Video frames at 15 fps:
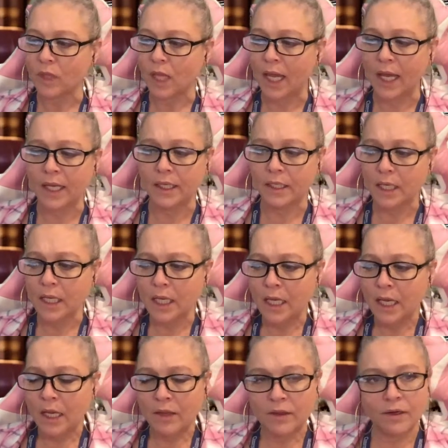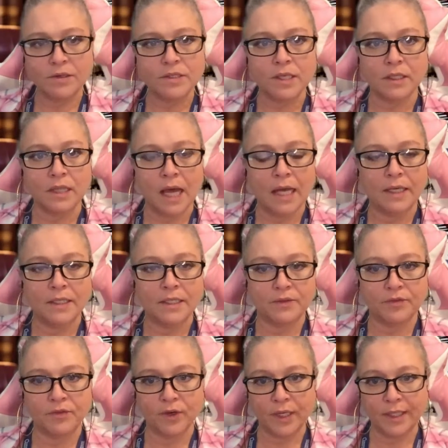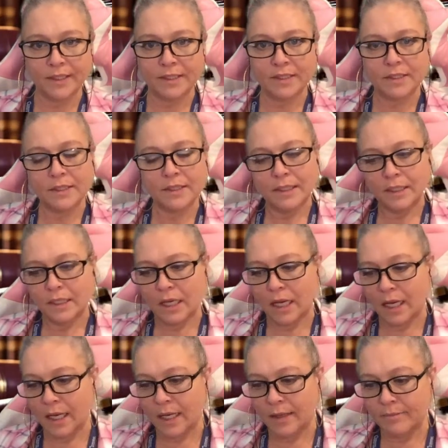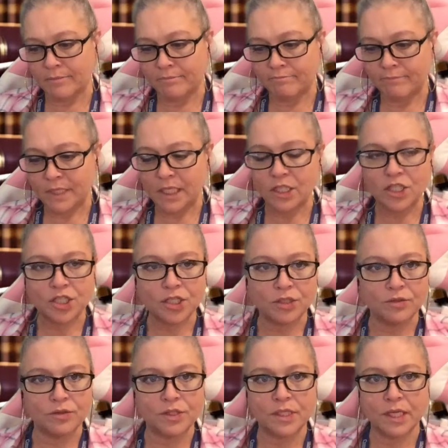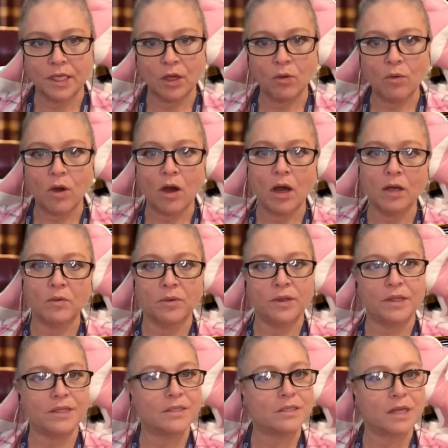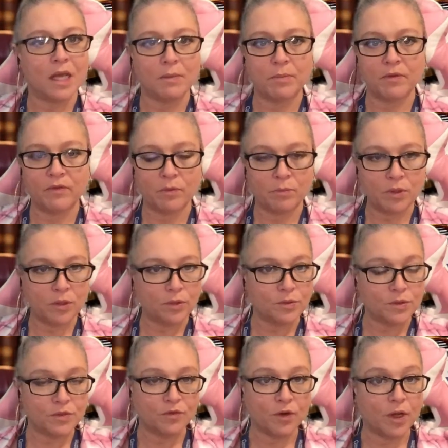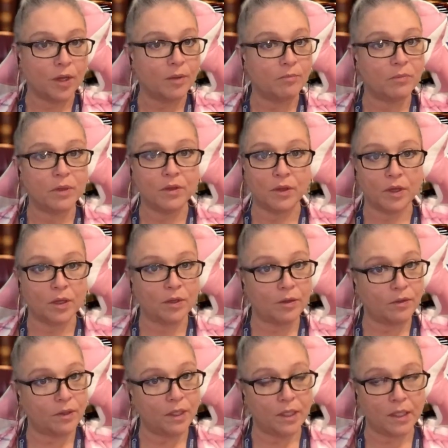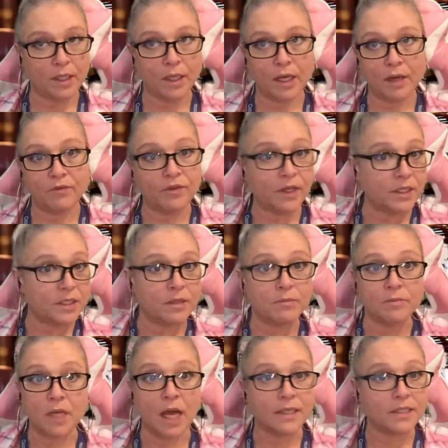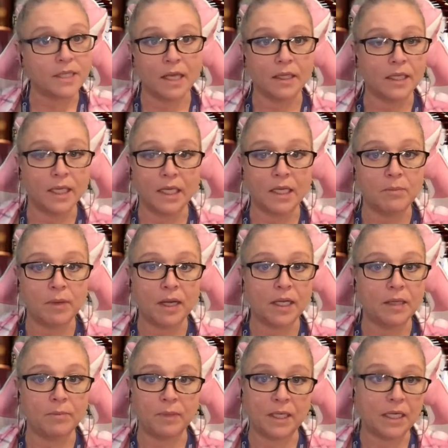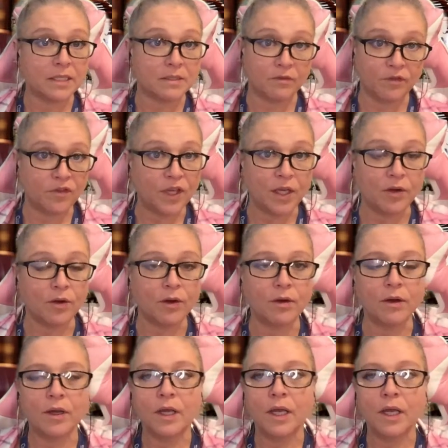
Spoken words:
And there's a lot of different issues that go on with this type of abuse, from the victim not telling anybody because of fear,